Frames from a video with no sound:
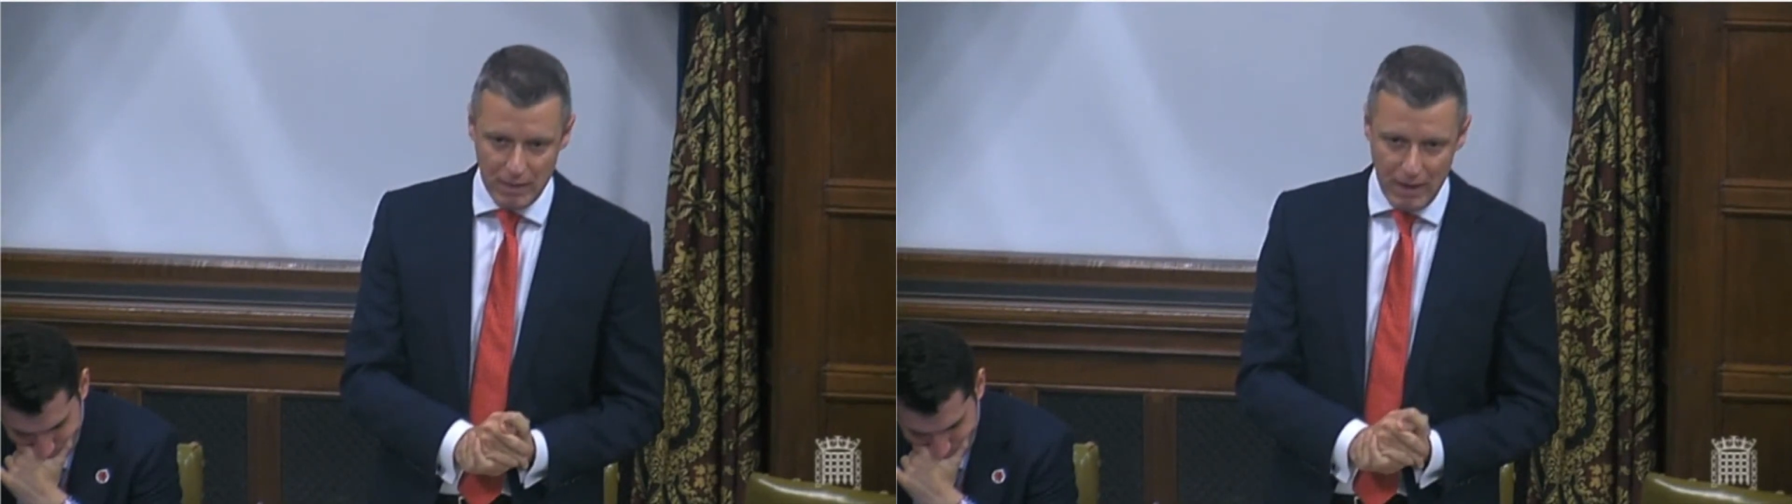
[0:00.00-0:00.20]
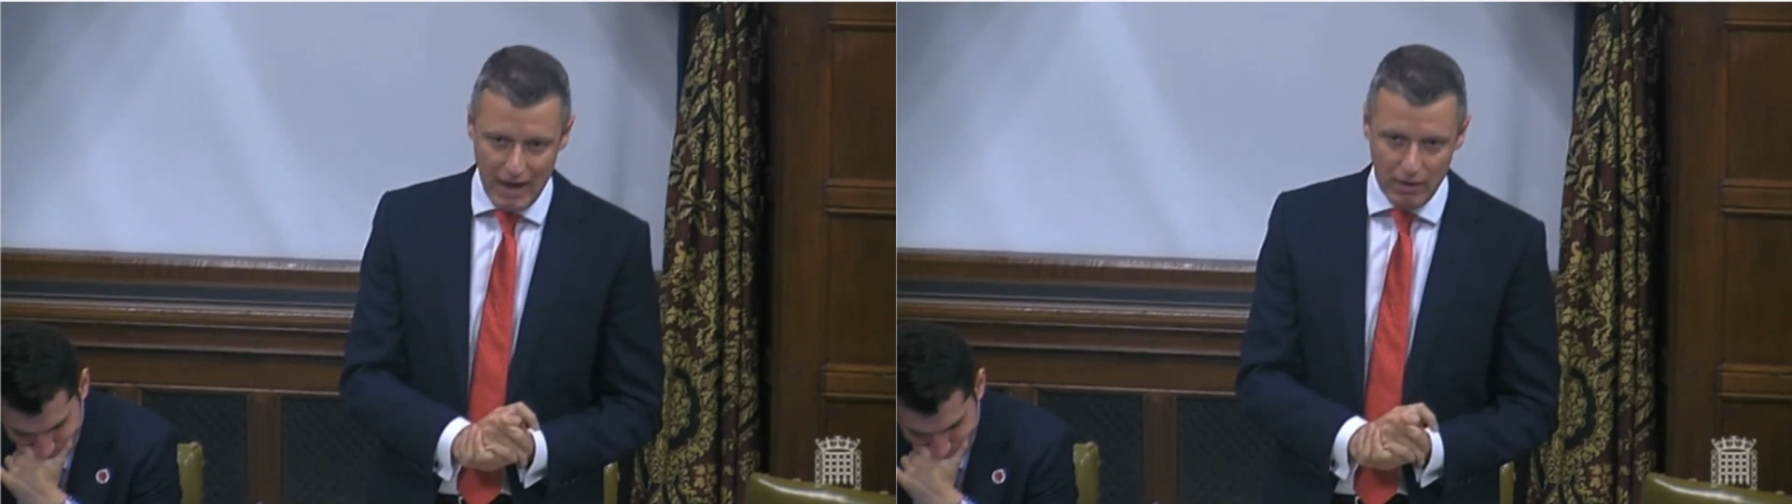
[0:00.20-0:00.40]

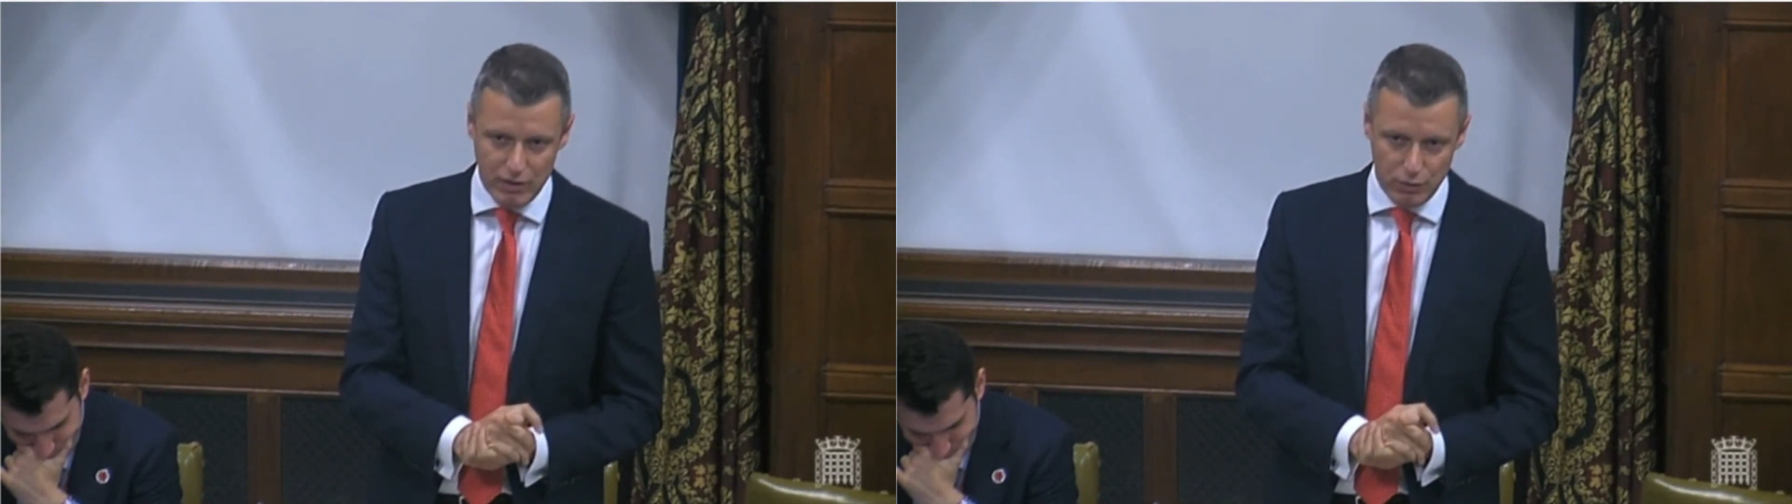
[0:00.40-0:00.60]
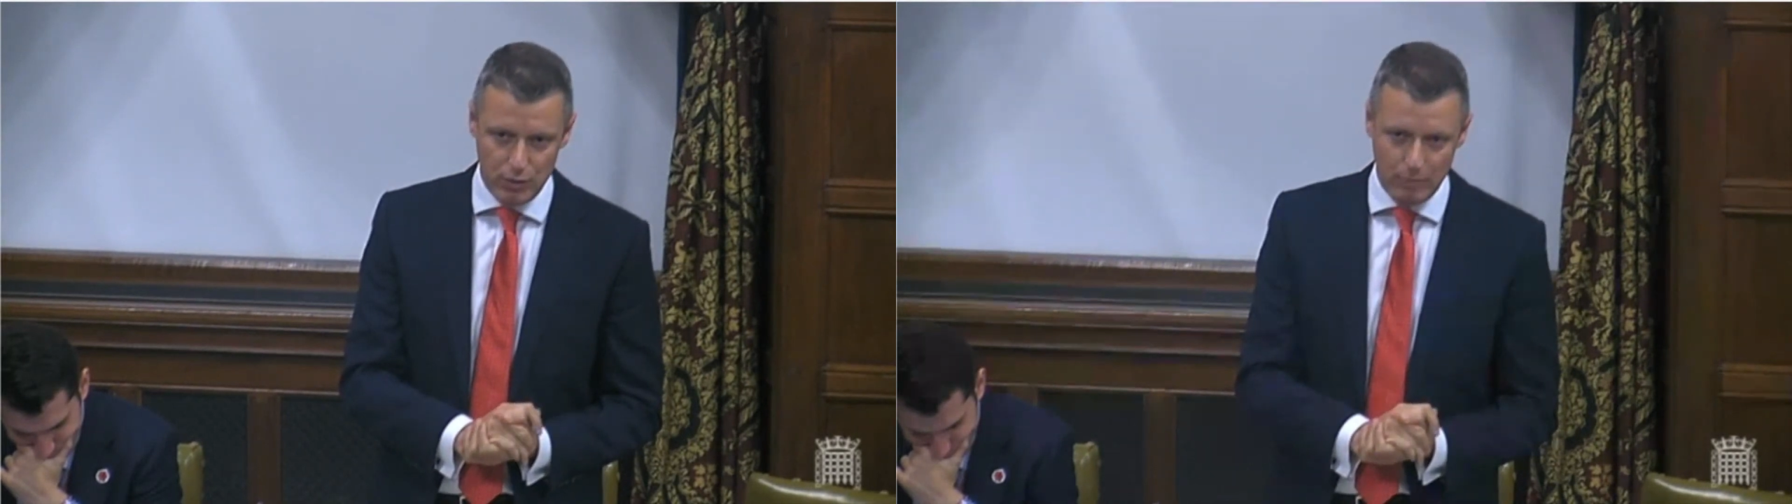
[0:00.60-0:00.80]
about how I
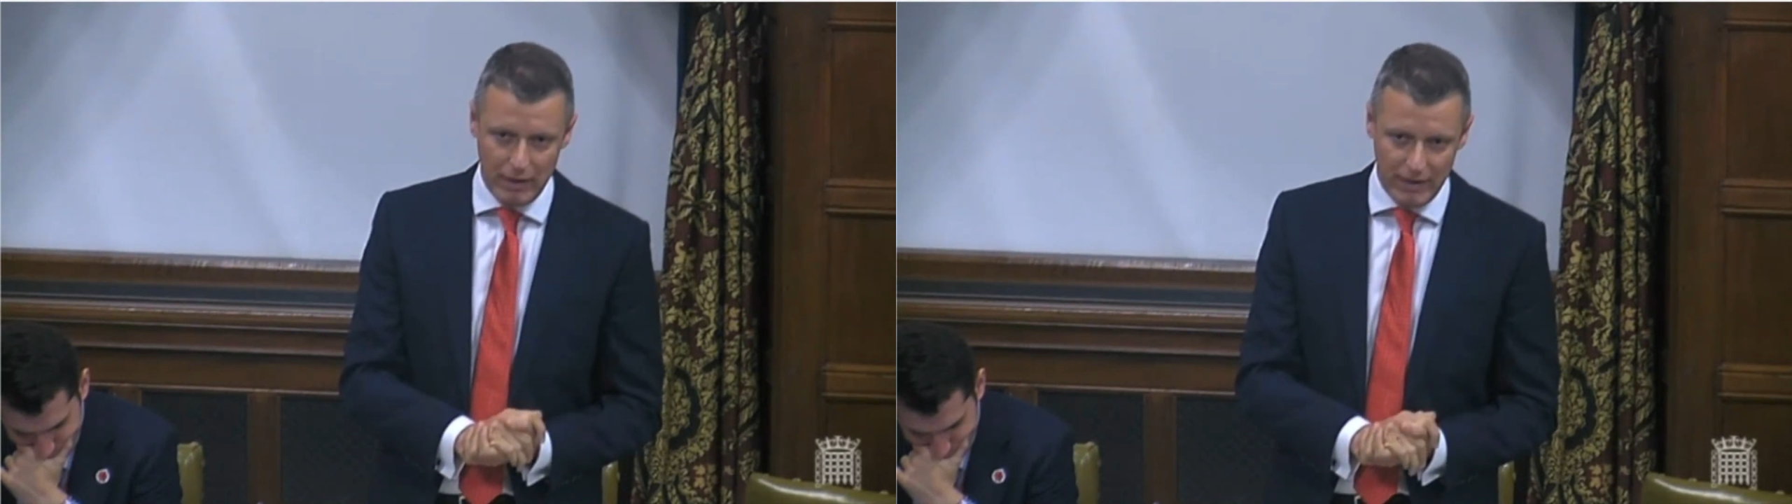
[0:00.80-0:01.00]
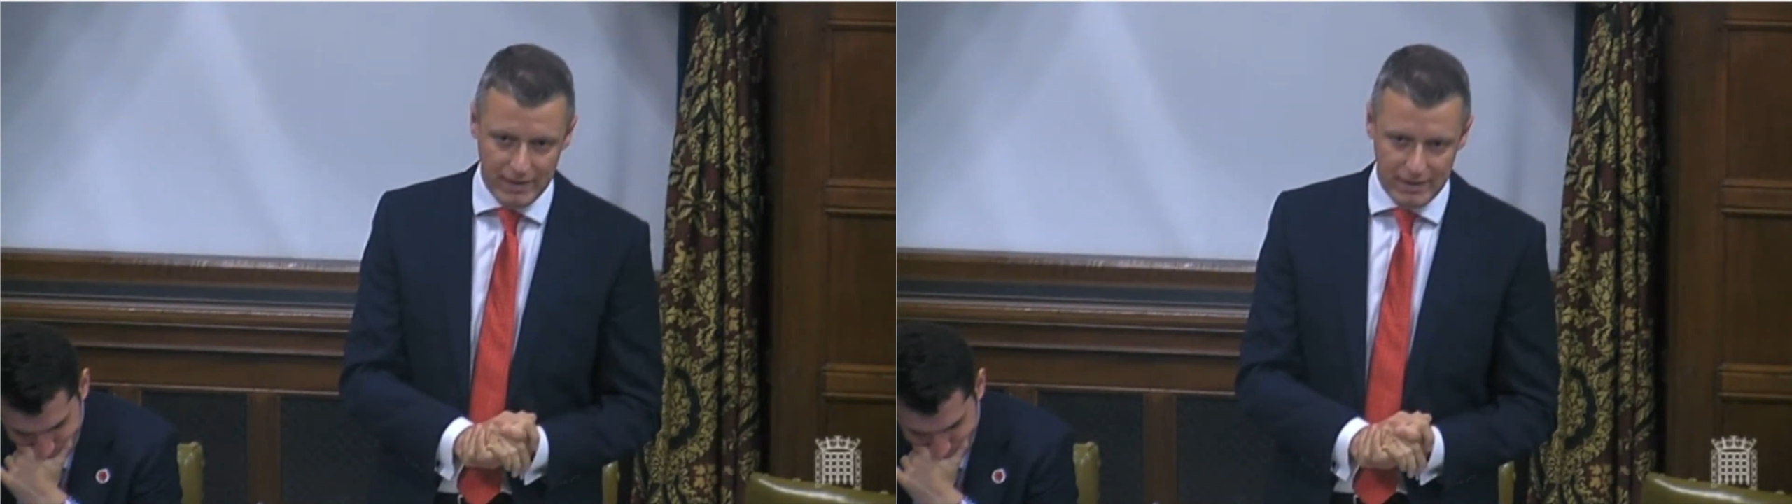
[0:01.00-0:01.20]
talk
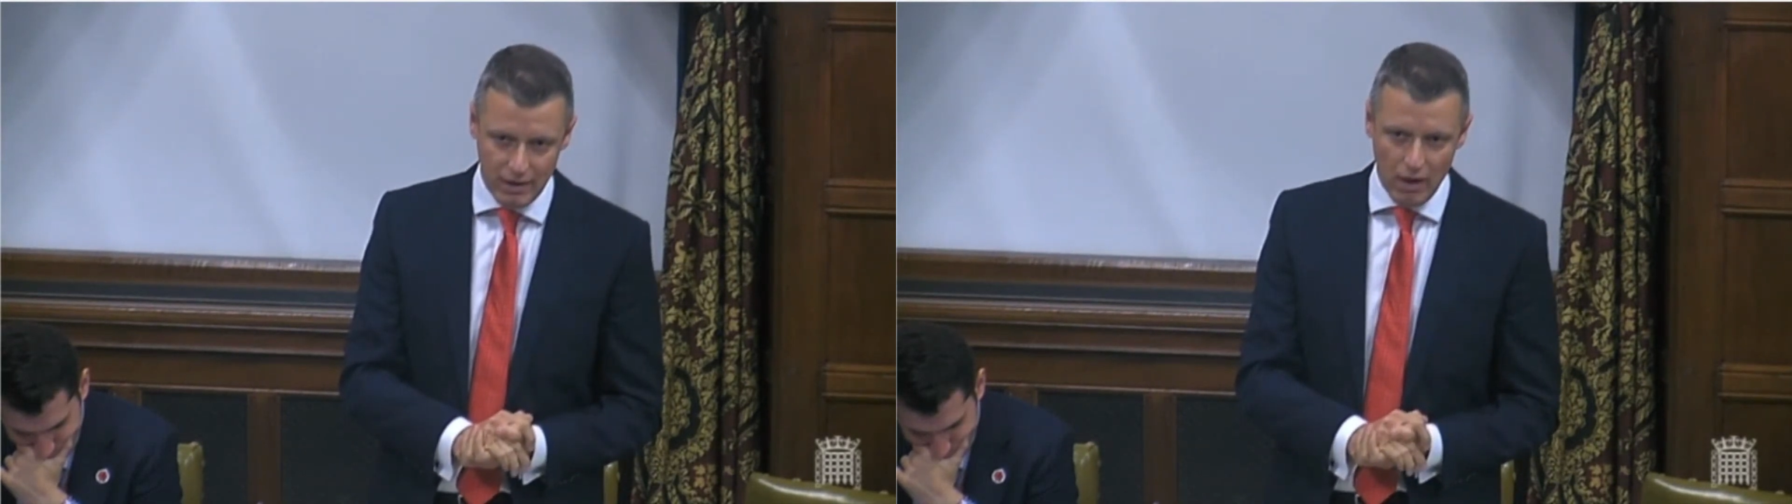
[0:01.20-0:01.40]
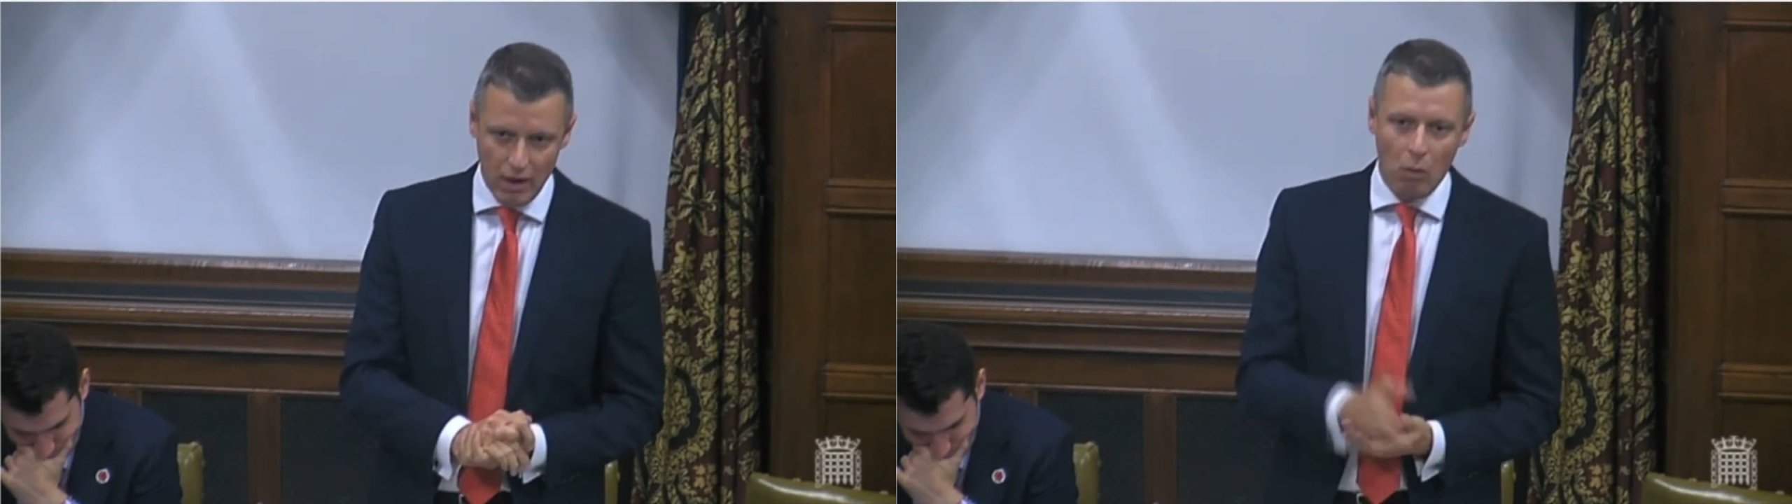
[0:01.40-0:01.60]
about this.